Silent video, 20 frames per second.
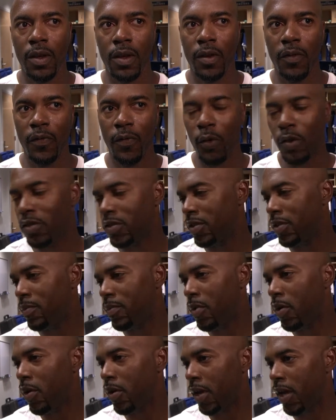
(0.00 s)
Fortunately, the
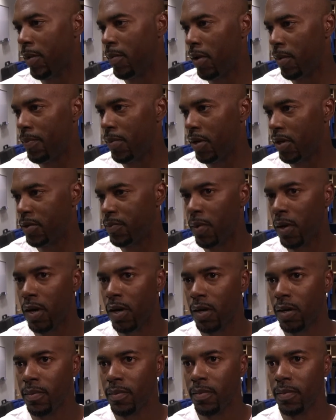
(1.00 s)
ball came up in his
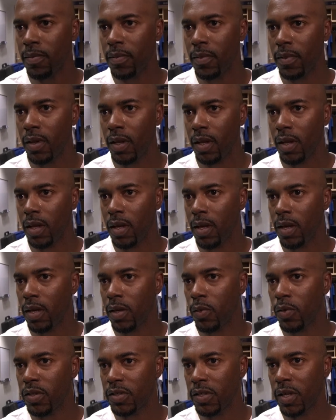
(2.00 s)
palm. He
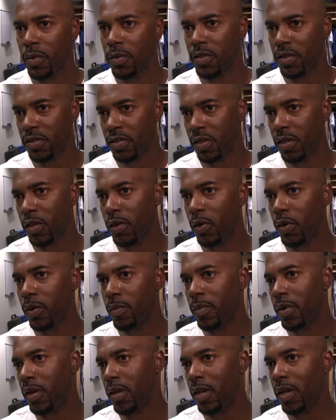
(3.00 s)
wasn't able to secure it,
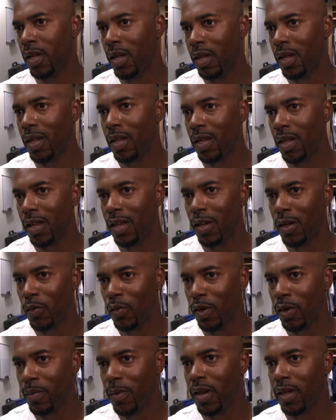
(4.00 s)
but, when
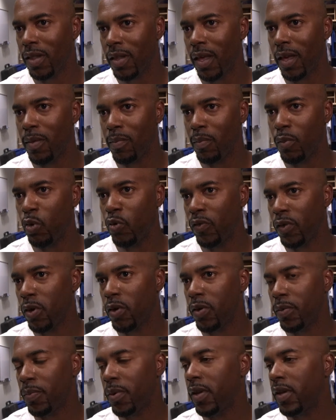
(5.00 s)
you make that move to go
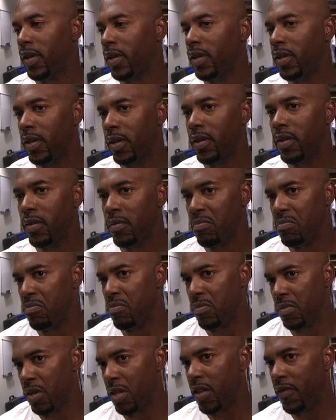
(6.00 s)
to plate,
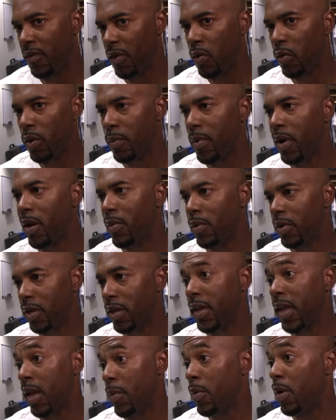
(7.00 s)
even though he bobbled it, he
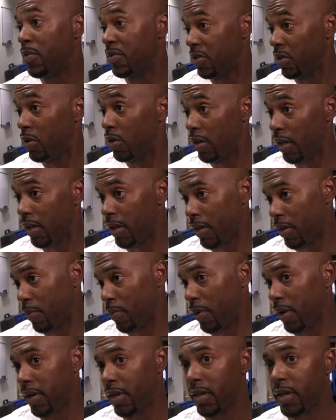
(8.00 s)
came up still looking at the
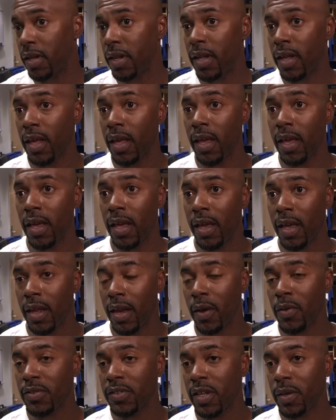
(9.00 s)
plate, and
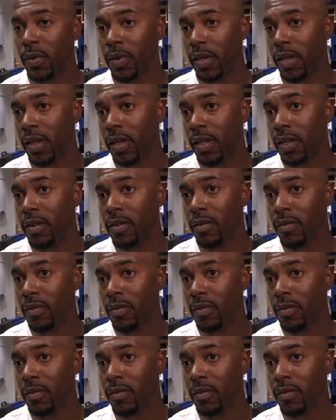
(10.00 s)
I was able to get,